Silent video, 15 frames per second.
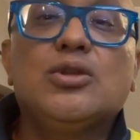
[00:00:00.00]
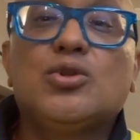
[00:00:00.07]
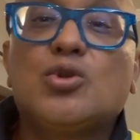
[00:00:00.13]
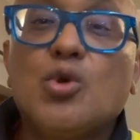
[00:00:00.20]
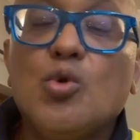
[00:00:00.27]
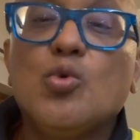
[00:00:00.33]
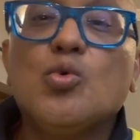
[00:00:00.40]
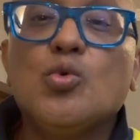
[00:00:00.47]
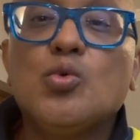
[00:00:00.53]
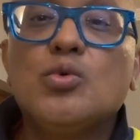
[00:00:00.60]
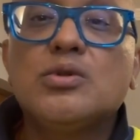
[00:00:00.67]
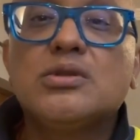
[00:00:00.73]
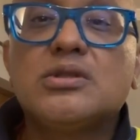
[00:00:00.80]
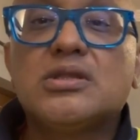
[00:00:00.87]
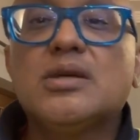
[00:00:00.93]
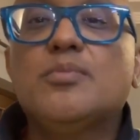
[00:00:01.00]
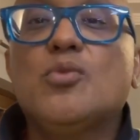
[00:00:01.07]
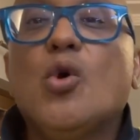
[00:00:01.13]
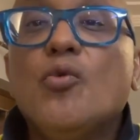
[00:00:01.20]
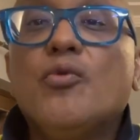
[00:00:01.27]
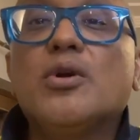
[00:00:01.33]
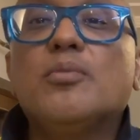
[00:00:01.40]
throw some
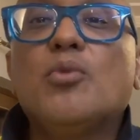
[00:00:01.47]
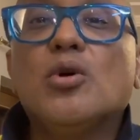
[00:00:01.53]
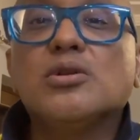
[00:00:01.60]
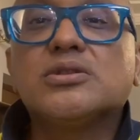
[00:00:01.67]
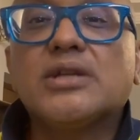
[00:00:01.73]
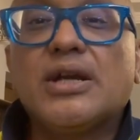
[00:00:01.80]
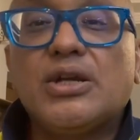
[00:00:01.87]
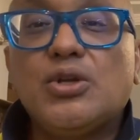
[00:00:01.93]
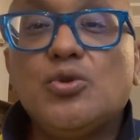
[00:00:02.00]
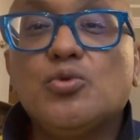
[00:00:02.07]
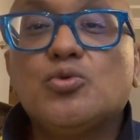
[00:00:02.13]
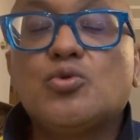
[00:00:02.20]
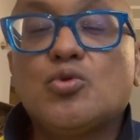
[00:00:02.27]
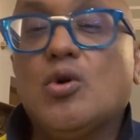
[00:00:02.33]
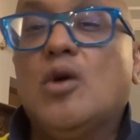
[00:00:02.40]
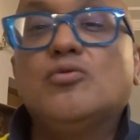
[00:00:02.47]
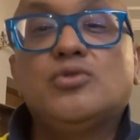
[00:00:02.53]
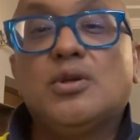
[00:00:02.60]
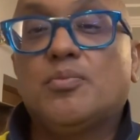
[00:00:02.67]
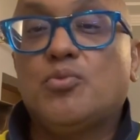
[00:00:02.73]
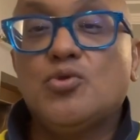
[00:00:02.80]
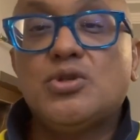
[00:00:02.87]
overballs at you throughout
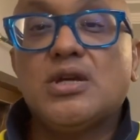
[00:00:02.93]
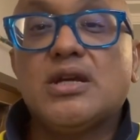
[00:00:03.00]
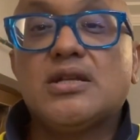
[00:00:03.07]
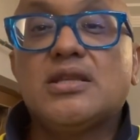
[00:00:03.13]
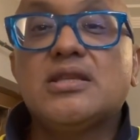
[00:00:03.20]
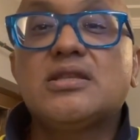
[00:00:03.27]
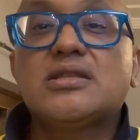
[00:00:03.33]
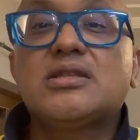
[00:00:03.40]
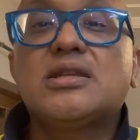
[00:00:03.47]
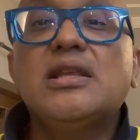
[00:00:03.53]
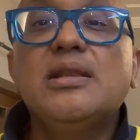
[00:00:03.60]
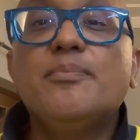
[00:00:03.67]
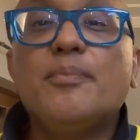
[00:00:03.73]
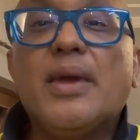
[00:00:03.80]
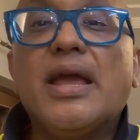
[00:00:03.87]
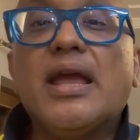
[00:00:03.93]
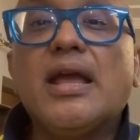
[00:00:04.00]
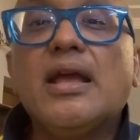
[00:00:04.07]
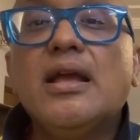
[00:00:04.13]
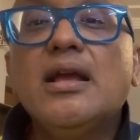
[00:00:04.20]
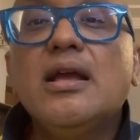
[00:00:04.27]
the project. This still may,